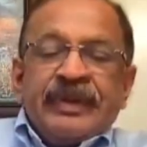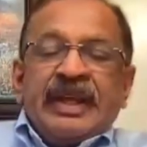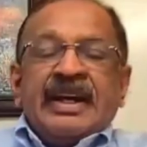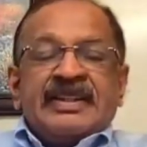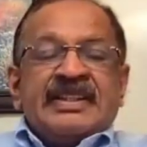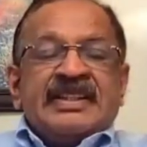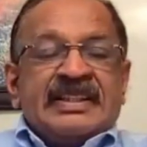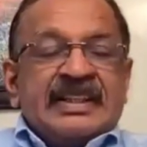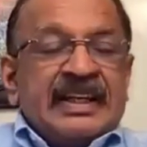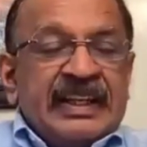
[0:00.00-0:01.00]

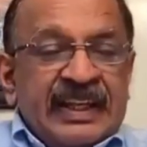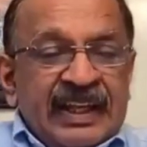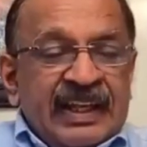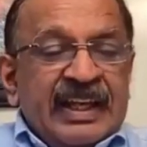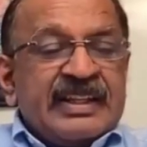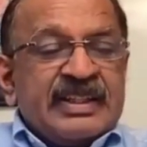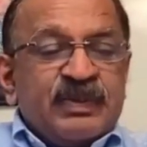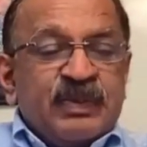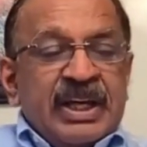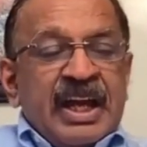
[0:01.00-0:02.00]
Yes,
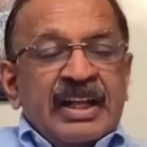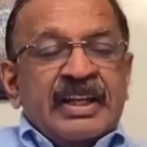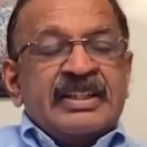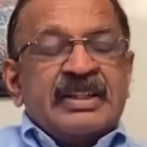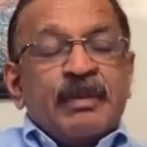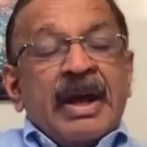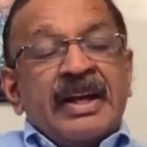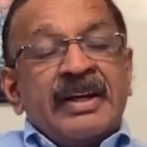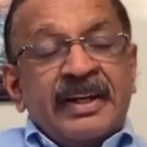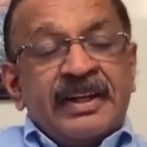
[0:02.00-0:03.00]
that's a
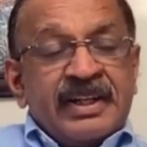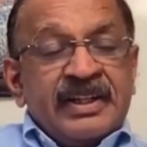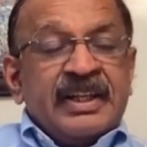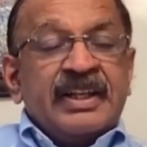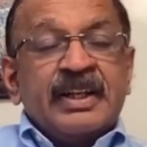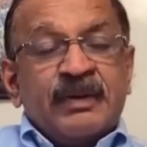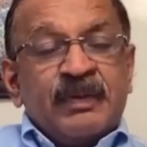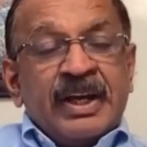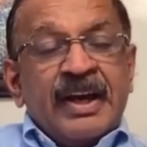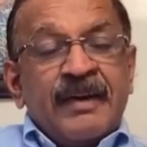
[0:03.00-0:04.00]
mandatory thing that
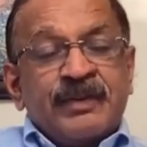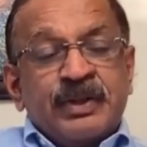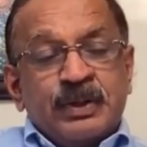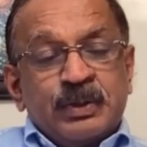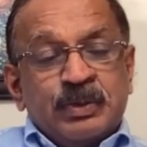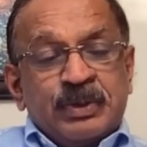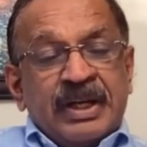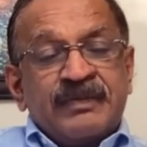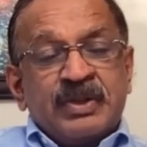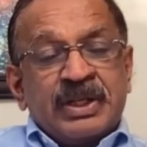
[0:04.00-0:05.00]
we have to do. We
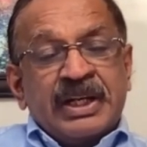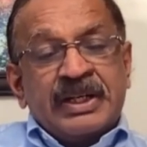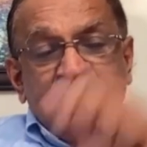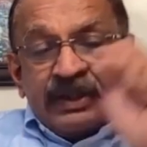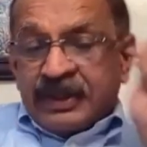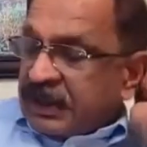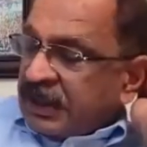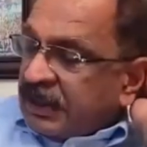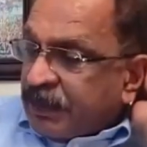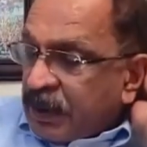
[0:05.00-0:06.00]
have to get
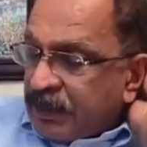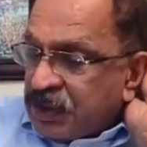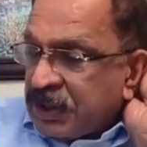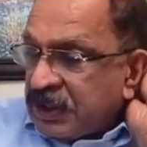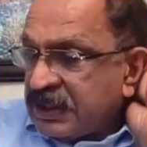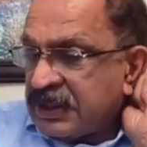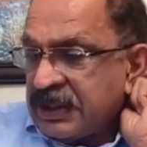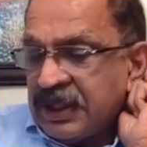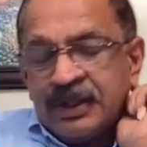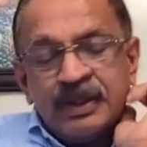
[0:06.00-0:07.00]
the permissions,
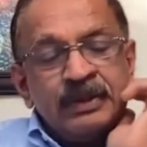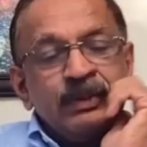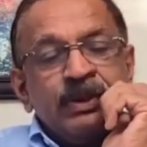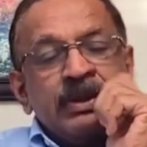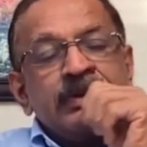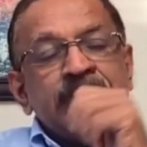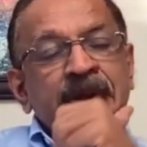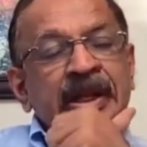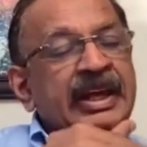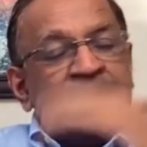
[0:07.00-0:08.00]
all
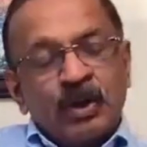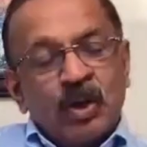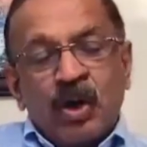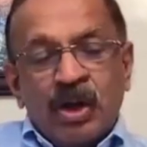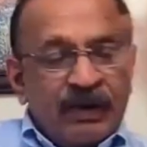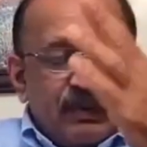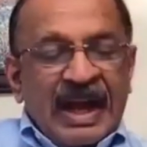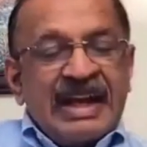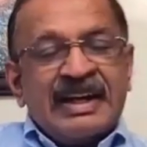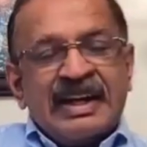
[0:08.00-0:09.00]
our
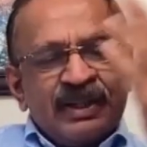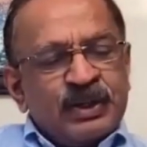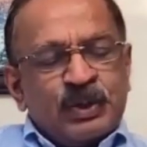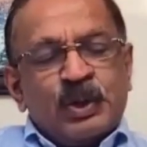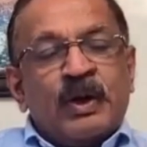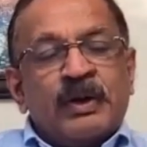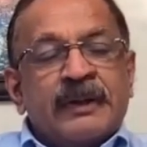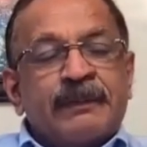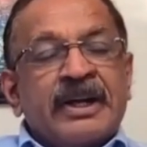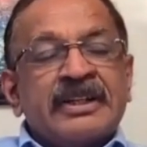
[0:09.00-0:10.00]
validation throughout
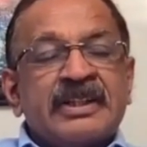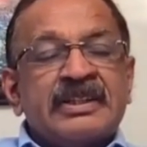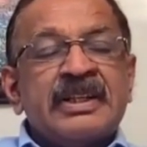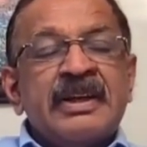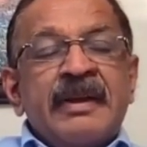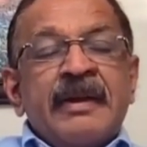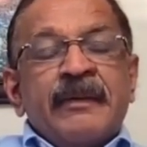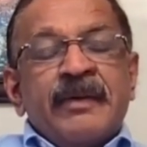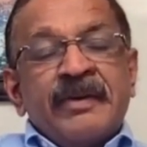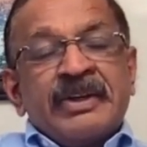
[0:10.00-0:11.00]
the process.
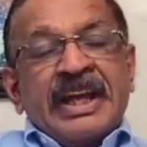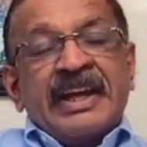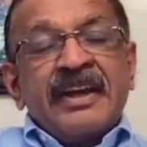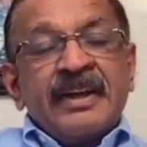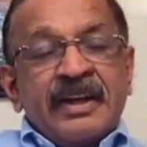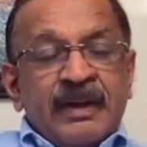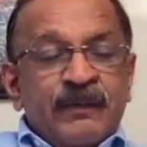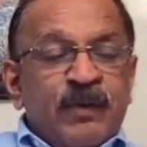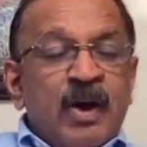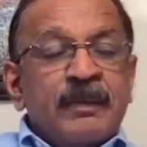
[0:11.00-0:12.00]
We are taking an
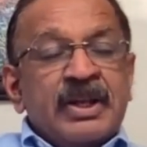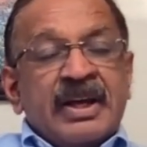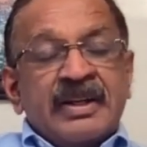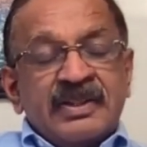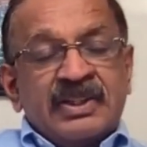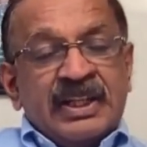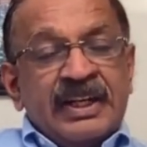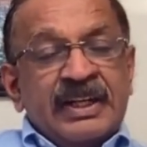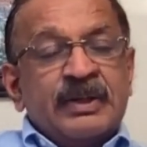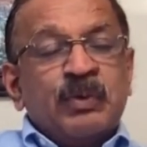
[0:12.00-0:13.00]
informed
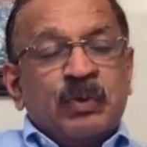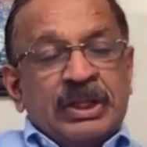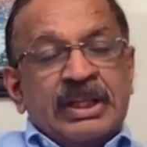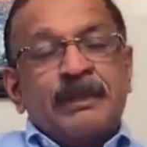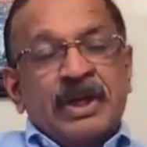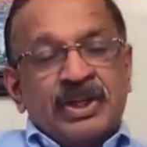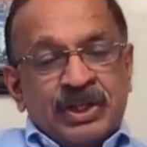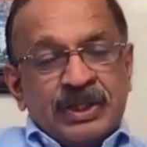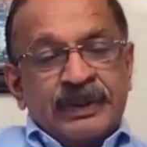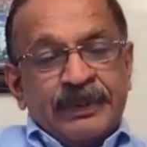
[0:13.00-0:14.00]
consent with the
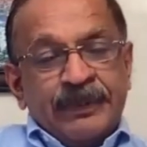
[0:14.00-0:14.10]
patient.